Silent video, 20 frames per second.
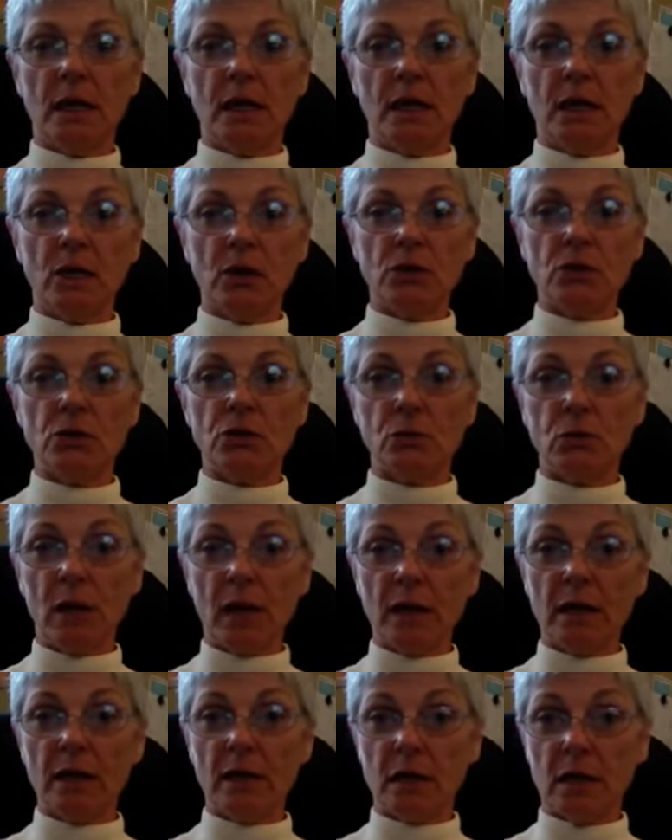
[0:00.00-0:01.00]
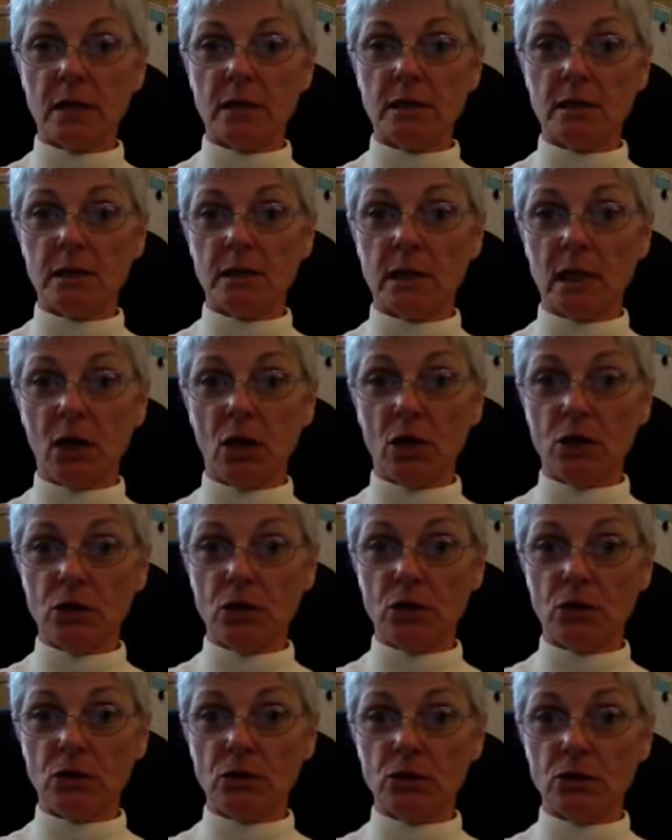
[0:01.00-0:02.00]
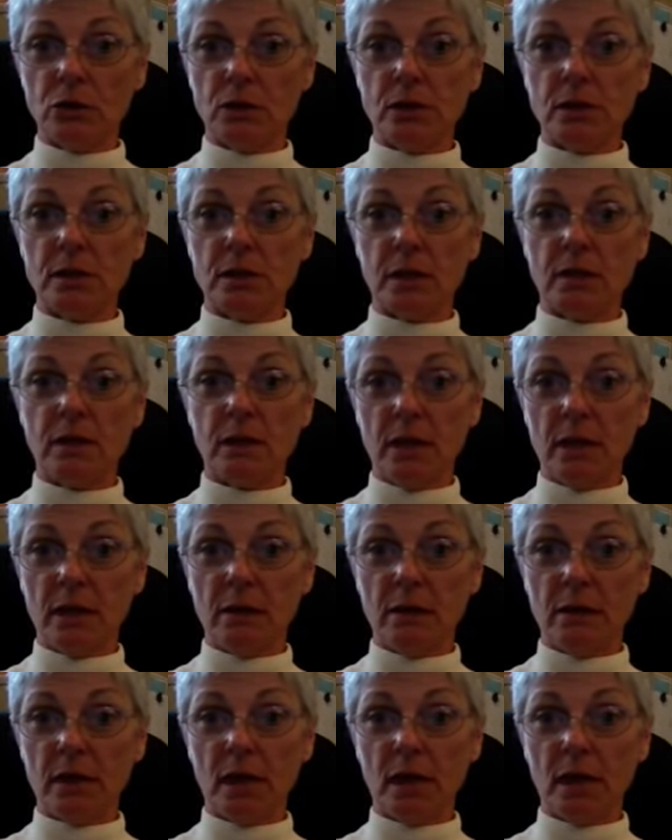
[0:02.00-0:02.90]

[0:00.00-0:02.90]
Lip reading: get her to recognize that they are delusions and